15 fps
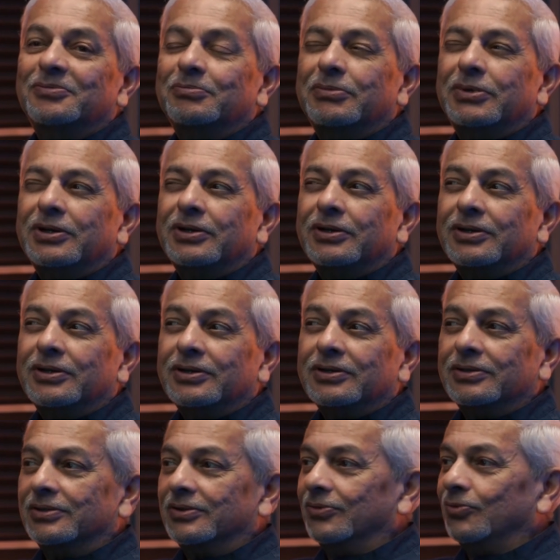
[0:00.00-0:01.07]
But
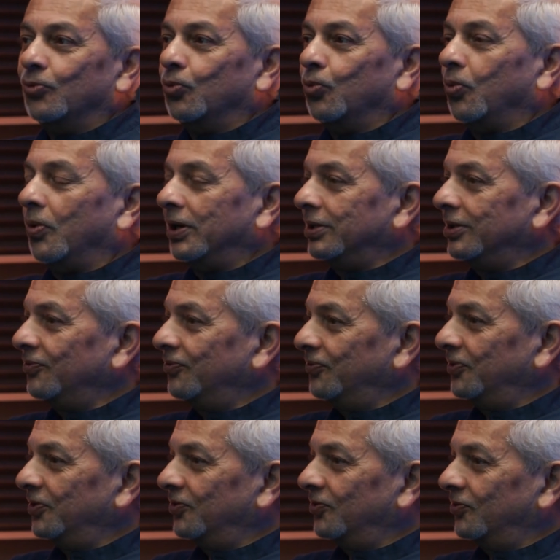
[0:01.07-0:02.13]
what if
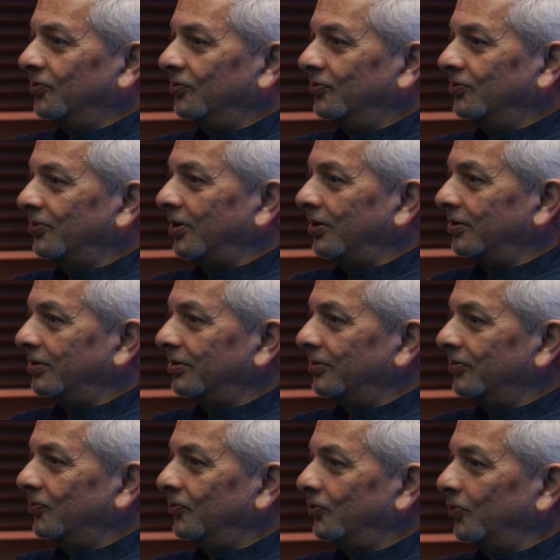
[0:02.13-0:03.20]
it's not
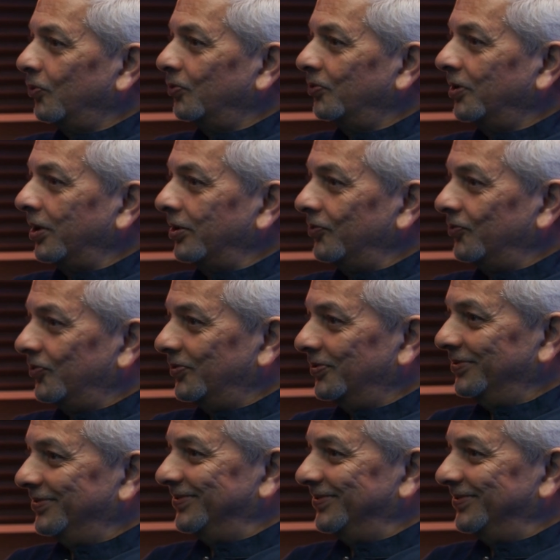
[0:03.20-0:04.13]
so nice?